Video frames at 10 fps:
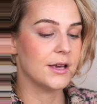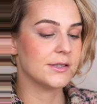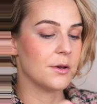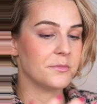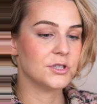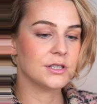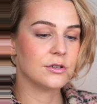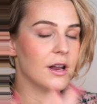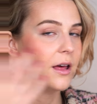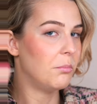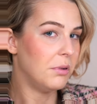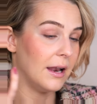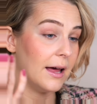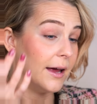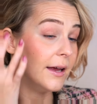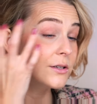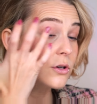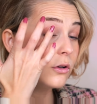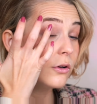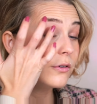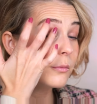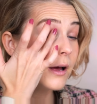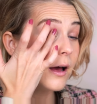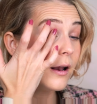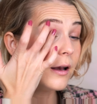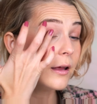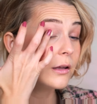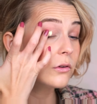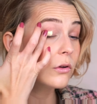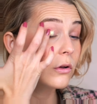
So I'm just gonna apply it all over my eyelid.